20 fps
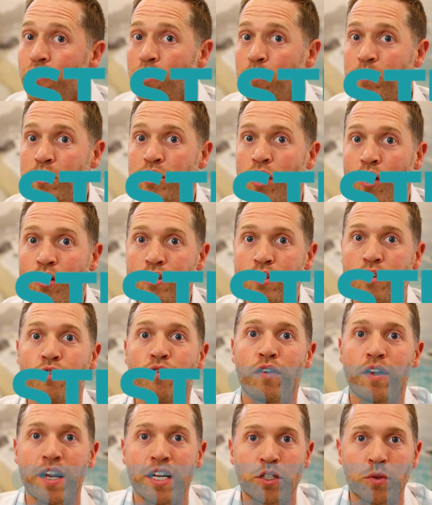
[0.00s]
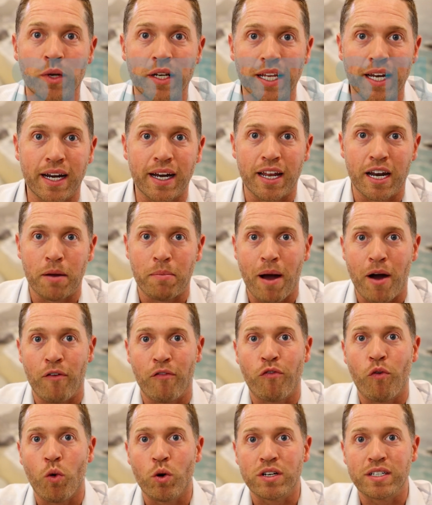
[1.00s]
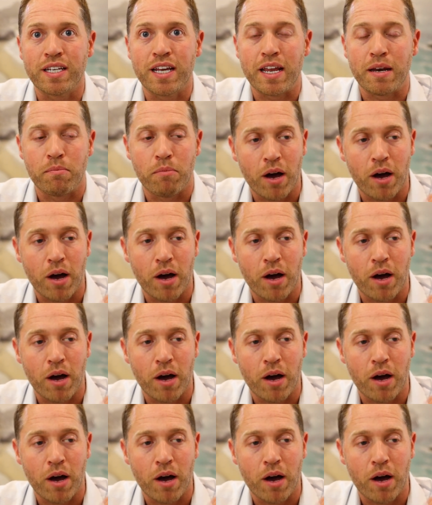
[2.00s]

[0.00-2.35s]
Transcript: from start to finish, we did it in about 14